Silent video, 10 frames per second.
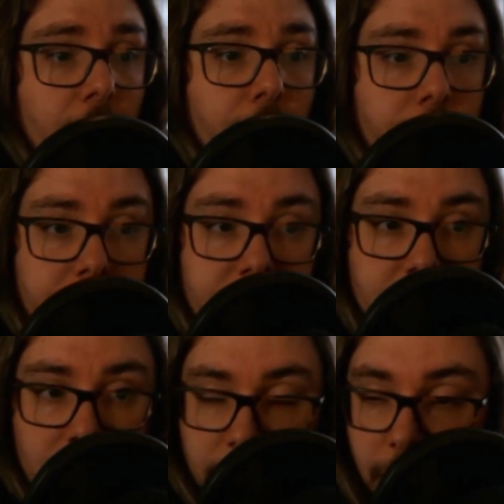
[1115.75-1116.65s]

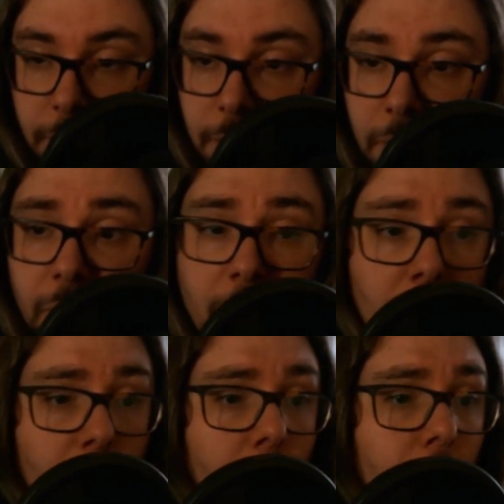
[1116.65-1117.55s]
Ritardando,
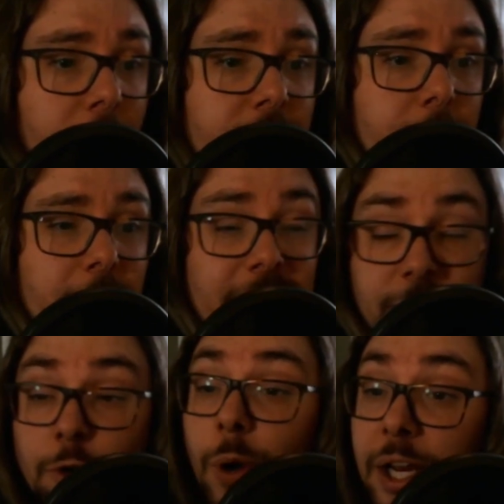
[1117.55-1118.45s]
which means
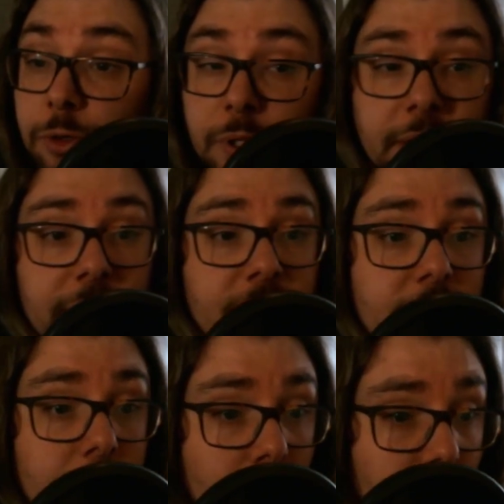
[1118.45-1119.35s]
to gradually get
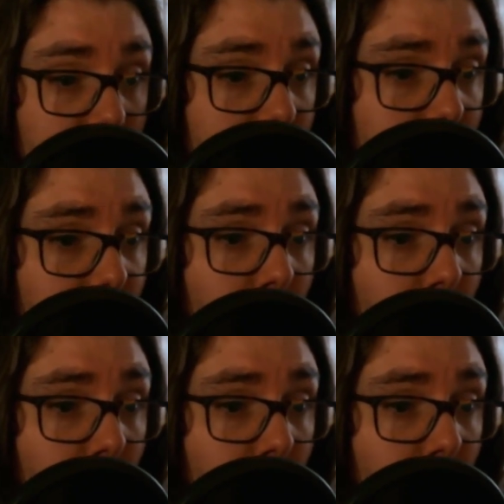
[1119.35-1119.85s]
slower.